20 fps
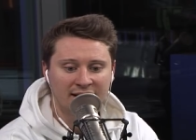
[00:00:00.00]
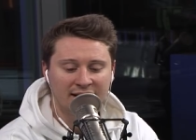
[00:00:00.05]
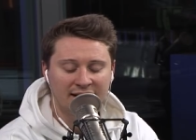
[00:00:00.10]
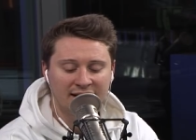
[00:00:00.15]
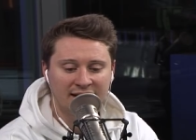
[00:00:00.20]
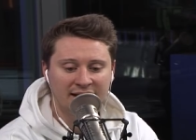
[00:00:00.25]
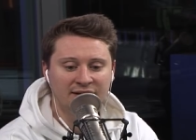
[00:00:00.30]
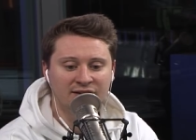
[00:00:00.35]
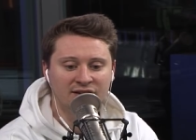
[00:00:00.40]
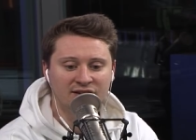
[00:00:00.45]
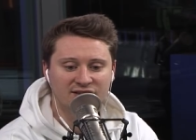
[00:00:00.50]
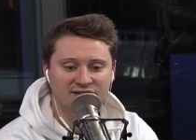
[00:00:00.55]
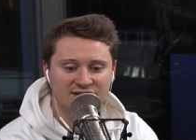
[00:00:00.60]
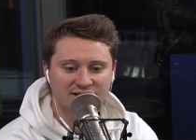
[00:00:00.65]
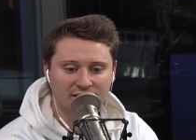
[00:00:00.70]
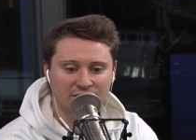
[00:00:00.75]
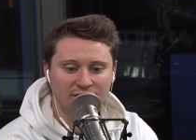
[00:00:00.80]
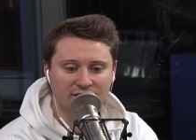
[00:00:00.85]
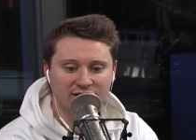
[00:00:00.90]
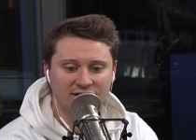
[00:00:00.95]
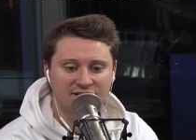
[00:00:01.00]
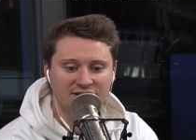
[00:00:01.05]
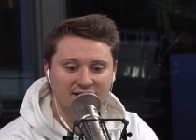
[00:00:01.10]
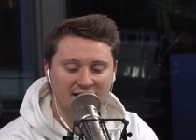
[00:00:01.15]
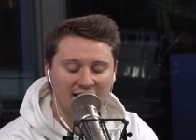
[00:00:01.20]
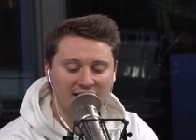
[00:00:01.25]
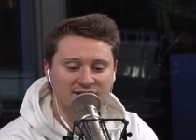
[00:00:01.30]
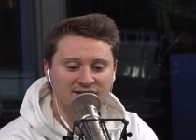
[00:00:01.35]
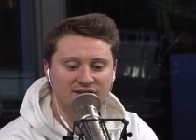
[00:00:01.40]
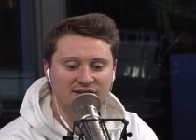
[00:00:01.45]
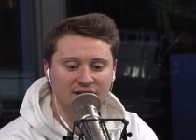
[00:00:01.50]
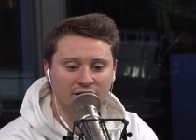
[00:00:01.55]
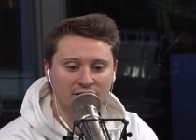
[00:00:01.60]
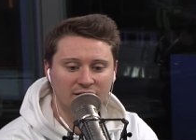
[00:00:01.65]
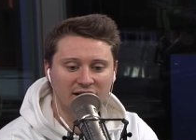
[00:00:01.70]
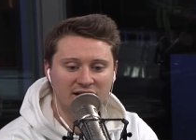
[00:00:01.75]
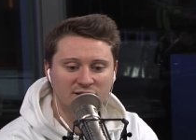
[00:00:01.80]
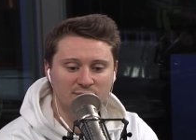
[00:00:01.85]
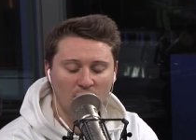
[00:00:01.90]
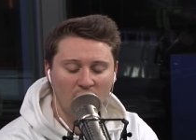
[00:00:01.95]
in this series, yes, there
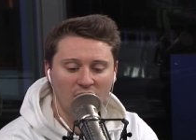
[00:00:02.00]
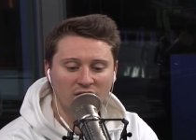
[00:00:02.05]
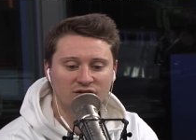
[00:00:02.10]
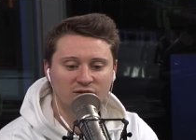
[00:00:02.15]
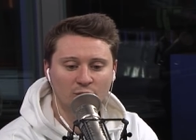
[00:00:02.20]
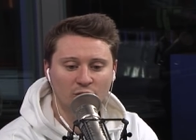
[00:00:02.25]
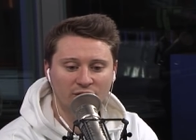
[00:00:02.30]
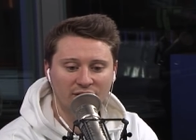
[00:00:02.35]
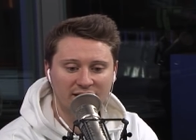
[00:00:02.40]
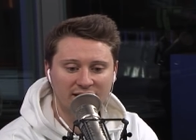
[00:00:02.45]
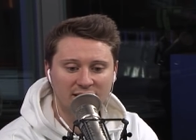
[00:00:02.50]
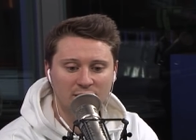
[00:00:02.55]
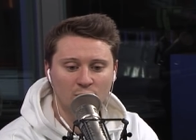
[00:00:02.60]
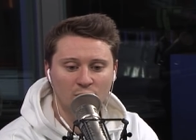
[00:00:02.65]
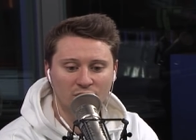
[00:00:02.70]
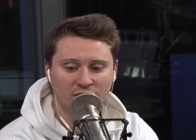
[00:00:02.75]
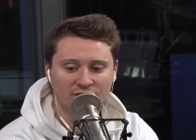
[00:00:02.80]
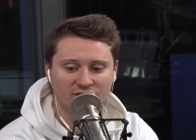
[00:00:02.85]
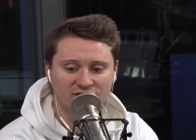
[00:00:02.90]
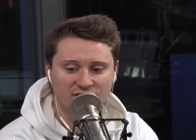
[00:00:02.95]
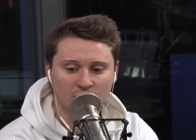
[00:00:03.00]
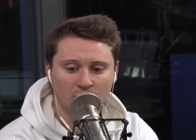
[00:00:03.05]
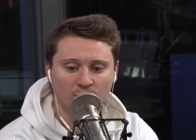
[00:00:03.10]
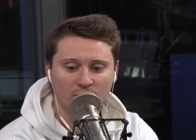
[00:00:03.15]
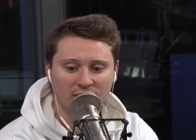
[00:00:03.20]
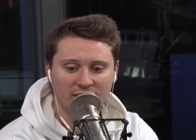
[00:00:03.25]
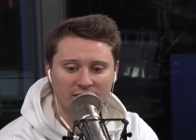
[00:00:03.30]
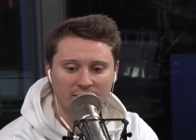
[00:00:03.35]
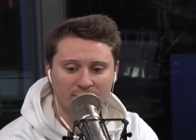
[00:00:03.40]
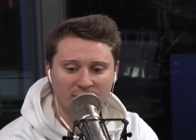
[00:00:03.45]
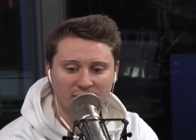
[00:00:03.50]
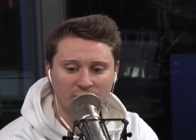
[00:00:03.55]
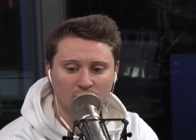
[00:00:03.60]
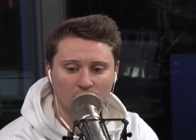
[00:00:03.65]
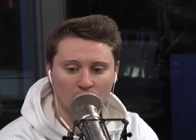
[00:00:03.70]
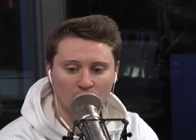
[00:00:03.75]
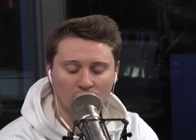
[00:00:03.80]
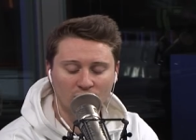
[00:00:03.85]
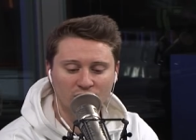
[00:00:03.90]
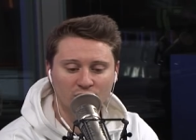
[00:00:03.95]
it's possible that he would have still played a big
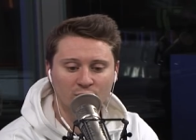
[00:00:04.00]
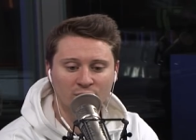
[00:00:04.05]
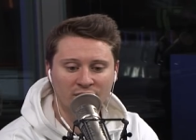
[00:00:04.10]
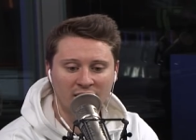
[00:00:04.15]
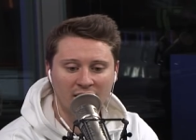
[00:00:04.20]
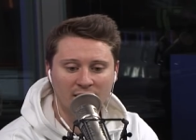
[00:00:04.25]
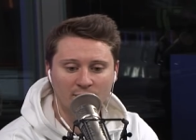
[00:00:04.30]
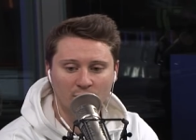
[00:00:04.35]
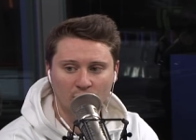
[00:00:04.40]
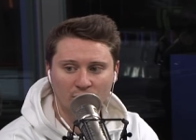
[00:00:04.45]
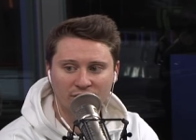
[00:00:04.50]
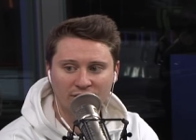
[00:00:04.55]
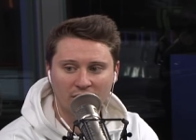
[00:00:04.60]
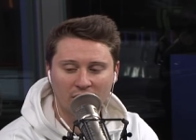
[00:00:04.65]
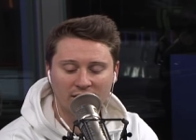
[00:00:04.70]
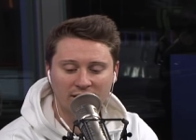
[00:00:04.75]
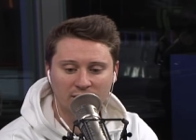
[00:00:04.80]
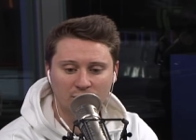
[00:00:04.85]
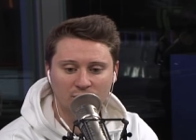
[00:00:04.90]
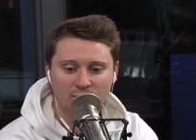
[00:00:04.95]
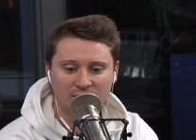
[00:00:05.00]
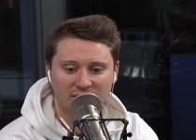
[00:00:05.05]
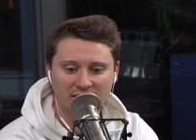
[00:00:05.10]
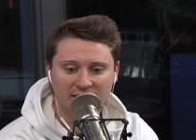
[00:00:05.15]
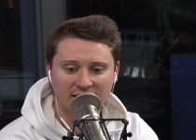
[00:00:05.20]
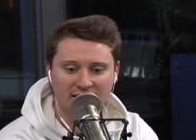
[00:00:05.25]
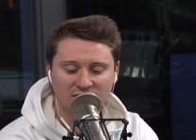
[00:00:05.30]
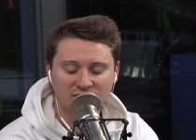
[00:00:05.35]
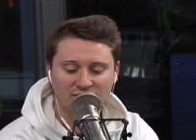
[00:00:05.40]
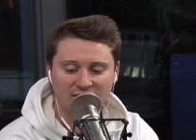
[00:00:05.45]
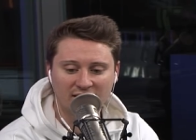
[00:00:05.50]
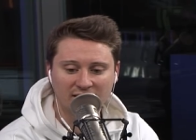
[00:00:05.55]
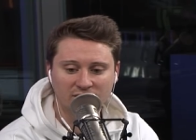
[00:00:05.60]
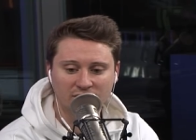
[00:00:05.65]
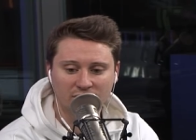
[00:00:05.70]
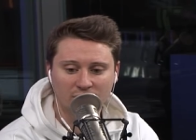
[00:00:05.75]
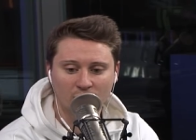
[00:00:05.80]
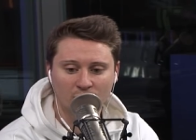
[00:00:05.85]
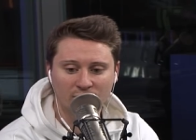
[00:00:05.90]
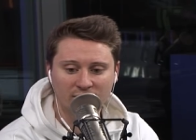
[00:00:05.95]
role. You and I both thought he would be an X
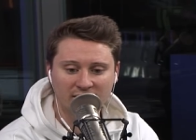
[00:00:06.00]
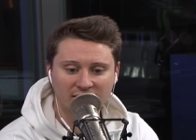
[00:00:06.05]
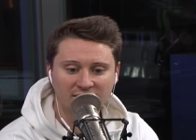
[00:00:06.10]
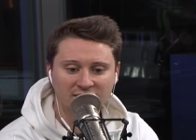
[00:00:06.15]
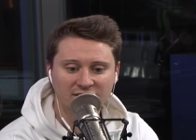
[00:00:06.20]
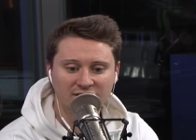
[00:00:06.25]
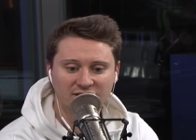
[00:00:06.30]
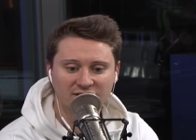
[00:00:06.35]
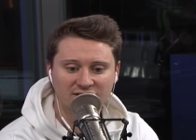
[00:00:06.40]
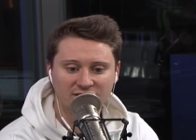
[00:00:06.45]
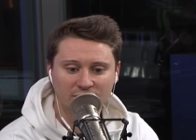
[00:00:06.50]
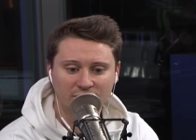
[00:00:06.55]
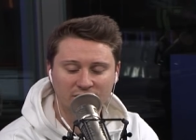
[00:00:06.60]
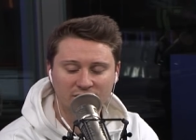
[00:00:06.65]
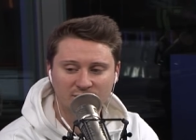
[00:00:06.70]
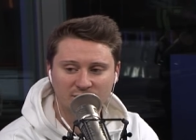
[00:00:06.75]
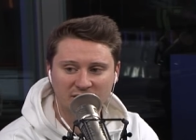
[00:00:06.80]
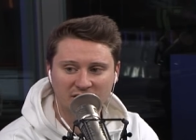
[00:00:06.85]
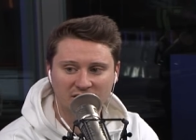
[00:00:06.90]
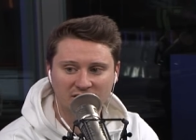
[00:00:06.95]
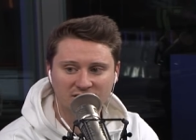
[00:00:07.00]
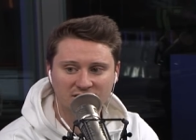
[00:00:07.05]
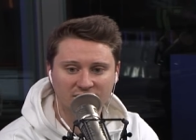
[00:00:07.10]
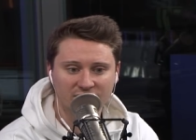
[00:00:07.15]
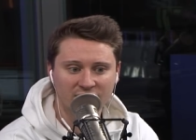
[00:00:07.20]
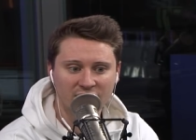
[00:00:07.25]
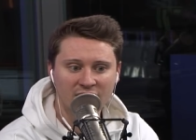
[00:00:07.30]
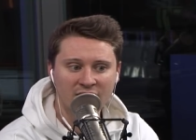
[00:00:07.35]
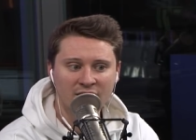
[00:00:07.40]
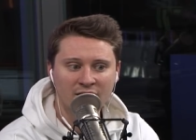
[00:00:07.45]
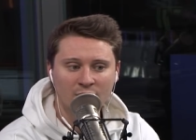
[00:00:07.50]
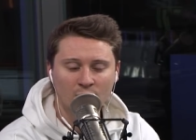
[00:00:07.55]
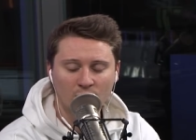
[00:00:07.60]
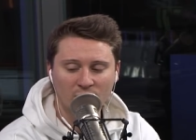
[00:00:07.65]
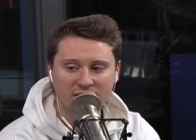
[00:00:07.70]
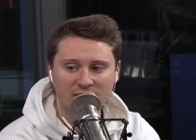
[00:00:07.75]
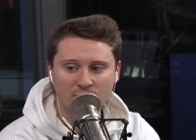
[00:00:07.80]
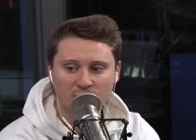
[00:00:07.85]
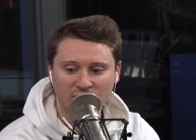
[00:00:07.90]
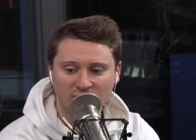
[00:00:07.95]
factor going into this series because of
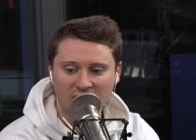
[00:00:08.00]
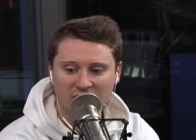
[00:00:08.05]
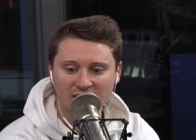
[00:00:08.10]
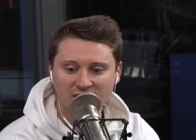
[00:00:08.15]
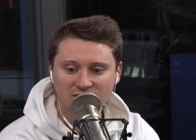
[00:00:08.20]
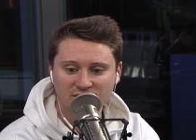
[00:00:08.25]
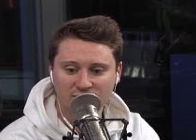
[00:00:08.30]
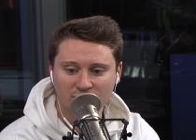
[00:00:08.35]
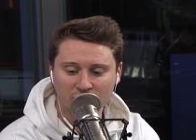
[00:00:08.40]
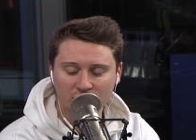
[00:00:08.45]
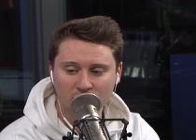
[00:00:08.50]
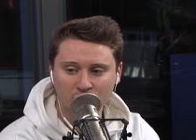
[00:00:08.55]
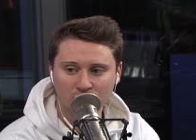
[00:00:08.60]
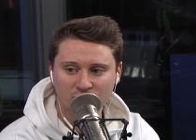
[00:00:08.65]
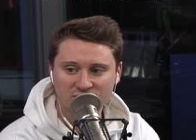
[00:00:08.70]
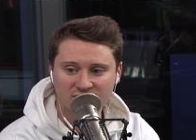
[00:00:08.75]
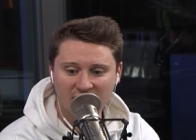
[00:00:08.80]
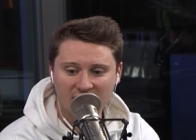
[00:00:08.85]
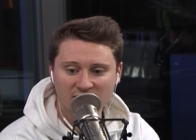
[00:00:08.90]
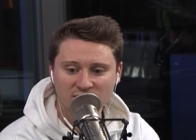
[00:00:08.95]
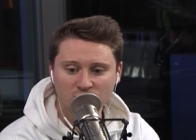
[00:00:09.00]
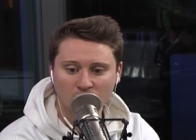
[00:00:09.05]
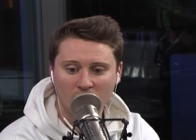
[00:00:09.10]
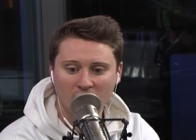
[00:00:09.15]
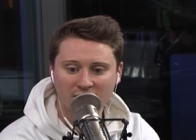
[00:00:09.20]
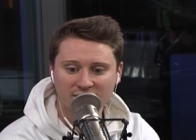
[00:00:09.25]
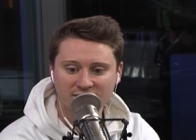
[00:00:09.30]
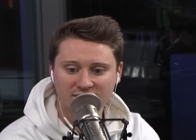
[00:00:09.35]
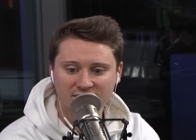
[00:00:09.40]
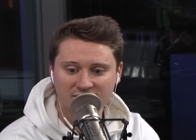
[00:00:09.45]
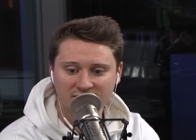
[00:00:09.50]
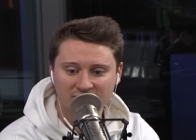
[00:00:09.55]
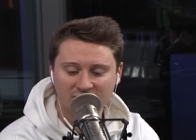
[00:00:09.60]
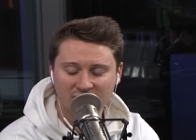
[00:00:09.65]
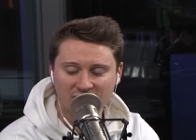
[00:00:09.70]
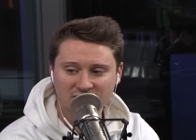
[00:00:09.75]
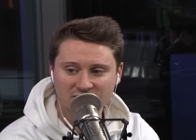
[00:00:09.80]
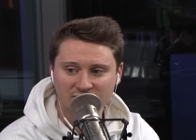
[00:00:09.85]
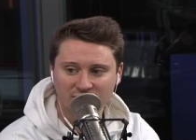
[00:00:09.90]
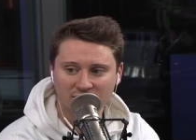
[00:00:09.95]
what he provides for you size wise and
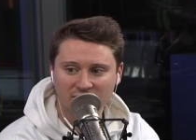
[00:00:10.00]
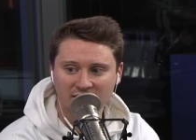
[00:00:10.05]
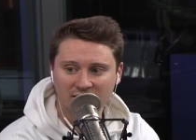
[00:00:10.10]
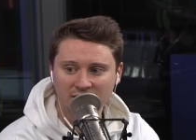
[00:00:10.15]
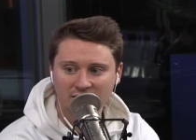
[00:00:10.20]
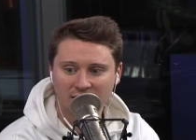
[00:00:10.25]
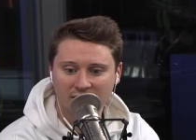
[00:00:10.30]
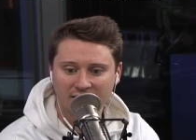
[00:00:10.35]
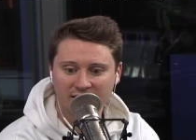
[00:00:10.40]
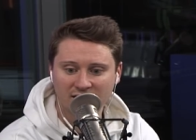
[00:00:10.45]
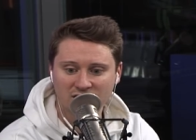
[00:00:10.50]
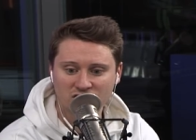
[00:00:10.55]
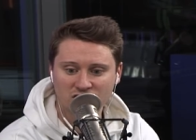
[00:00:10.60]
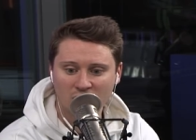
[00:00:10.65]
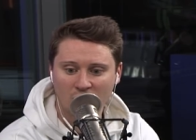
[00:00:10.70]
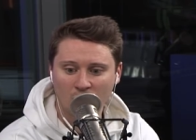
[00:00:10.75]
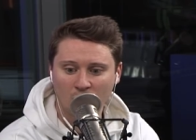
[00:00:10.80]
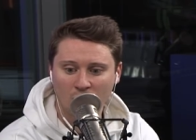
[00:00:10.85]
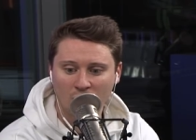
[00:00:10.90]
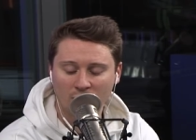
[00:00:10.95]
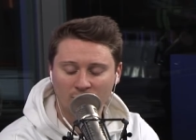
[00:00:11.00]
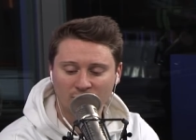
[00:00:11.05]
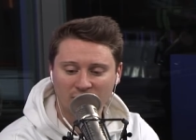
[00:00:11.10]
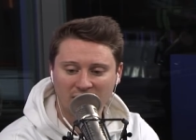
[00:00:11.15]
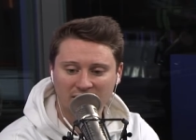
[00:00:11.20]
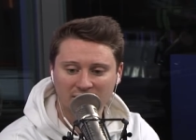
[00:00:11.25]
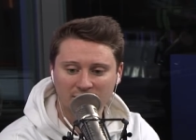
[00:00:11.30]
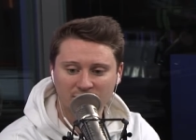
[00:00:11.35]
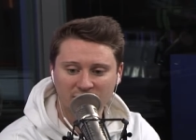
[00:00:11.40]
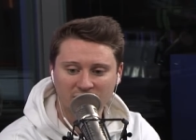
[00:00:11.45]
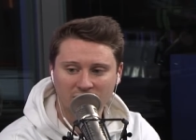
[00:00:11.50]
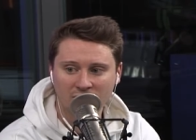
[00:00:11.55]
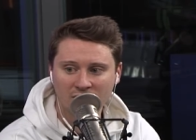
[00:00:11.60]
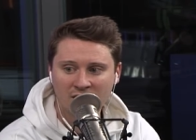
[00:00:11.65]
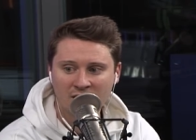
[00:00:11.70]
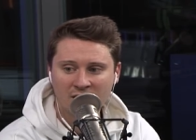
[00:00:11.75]
defensively against John Wall and Bradley Beal.